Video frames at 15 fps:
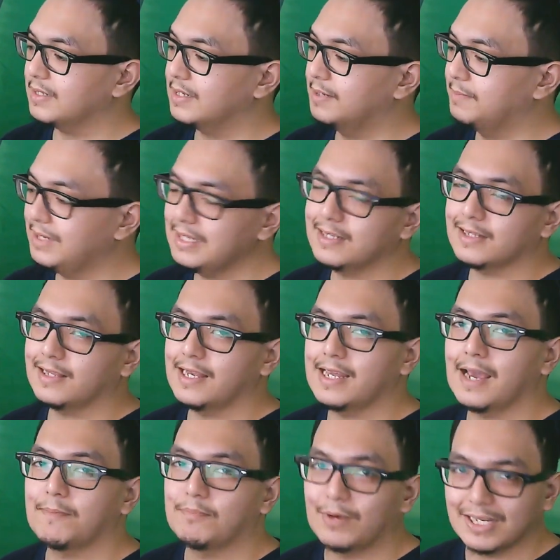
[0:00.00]
Immediately
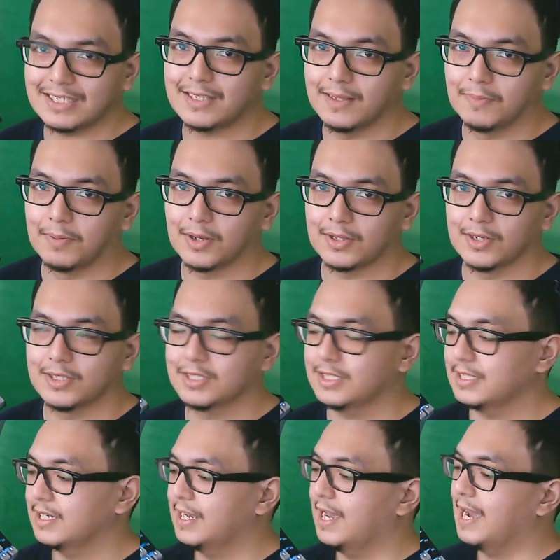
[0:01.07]
I pressed the
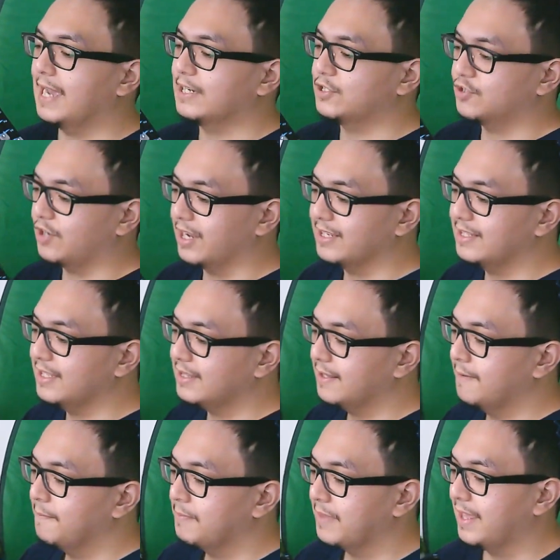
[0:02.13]
buttons. I tried it,
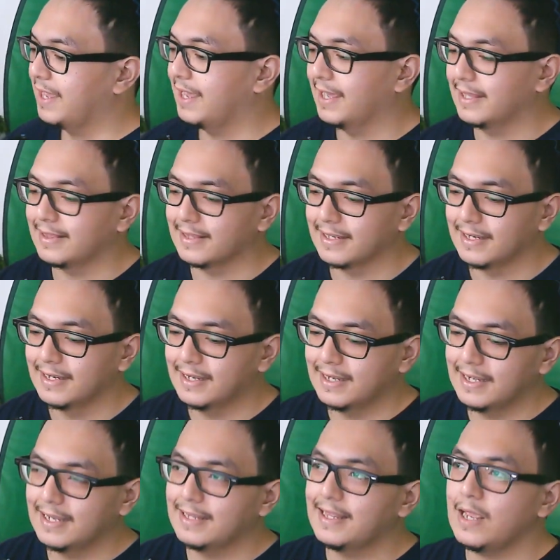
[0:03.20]
and
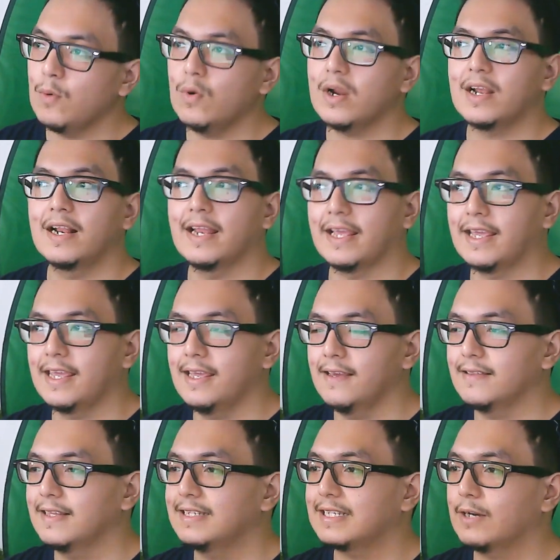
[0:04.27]
they were clicky.
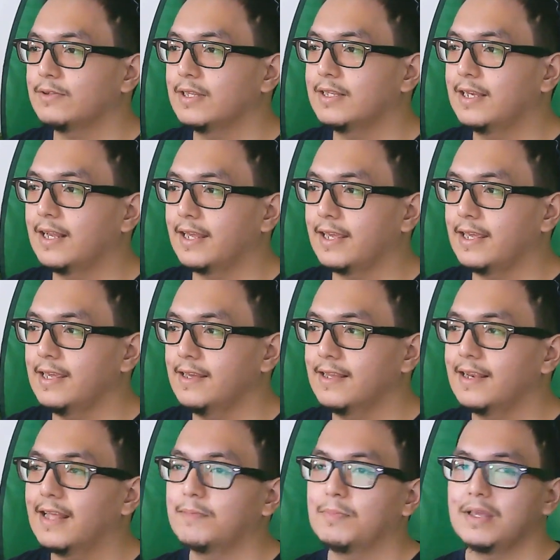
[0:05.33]
They sounded clicky.
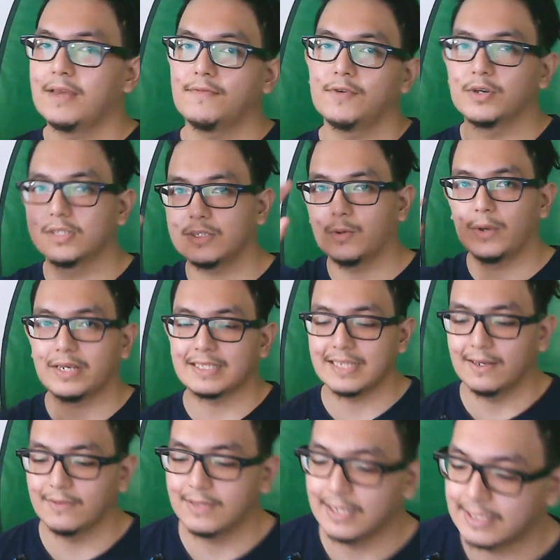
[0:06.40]
Let me give you a quick
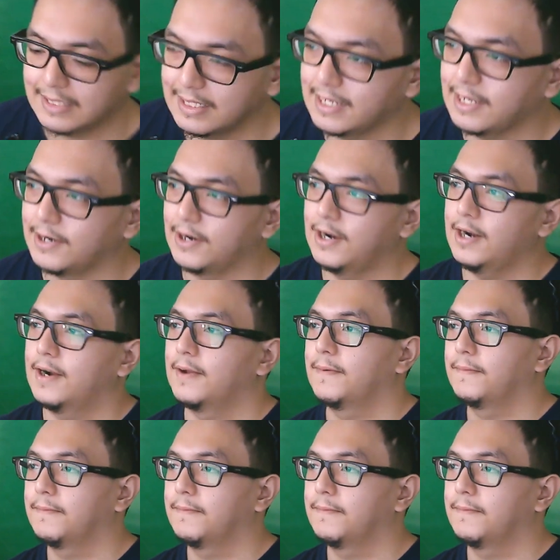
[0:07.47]
sound test here.